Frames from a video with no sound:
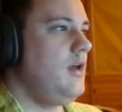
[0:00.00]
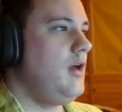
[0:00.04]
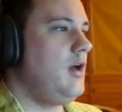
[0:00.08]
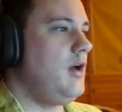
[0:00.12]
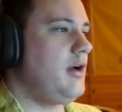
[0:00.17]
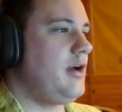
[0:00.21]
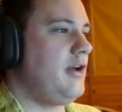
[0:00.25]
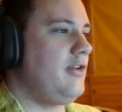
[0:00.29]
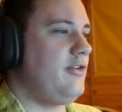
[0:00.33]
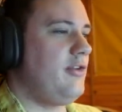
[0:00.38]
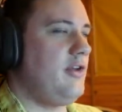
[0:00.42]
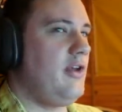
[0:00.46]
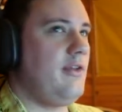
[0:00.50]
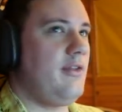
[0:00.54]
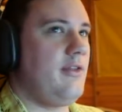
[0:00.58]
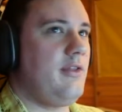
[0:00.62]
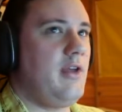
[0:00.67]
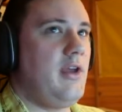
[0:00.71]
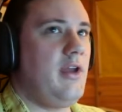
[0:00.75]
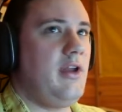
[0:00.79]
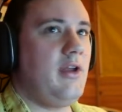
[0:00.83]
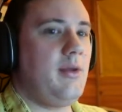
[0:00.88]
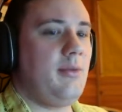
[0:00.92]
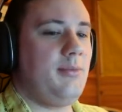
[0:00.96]
Okay, so
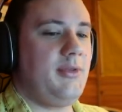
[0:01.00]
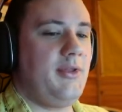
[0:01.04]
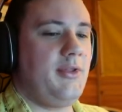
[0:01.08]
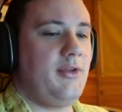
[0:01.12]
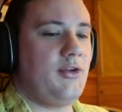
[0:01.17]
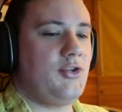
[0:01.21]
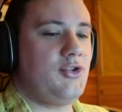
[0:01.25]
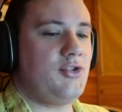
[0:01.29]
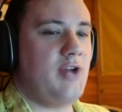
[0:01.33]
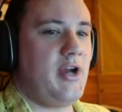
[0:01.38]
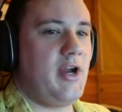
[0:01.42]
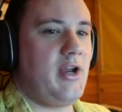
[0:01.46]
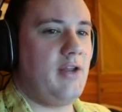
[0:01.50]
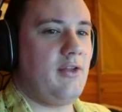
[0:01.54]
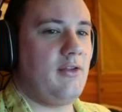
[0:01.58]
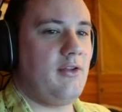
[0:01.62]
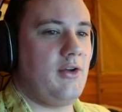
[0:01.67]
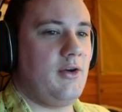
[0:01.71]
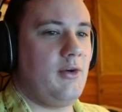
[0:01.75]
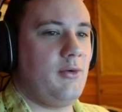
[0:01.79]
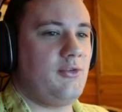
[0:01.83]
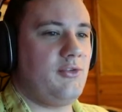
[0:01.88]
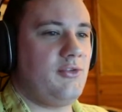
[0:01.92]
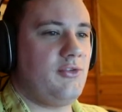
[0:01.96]
they did complete their training
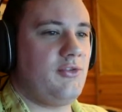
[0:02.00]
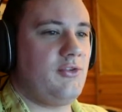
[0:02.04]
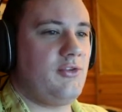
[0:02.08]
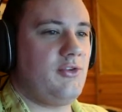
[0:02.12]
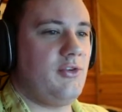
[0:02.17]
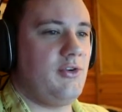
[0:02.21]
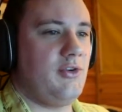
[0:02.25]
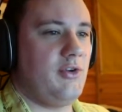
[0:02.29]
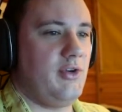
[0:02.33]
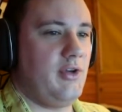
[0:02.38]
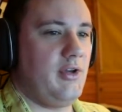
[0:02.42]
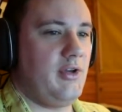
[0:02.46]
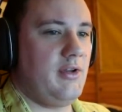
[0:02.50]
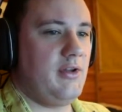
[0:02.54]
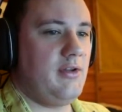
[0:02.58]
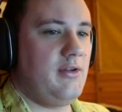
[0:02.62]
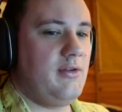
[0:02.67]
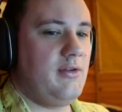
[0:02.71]
though, which is good.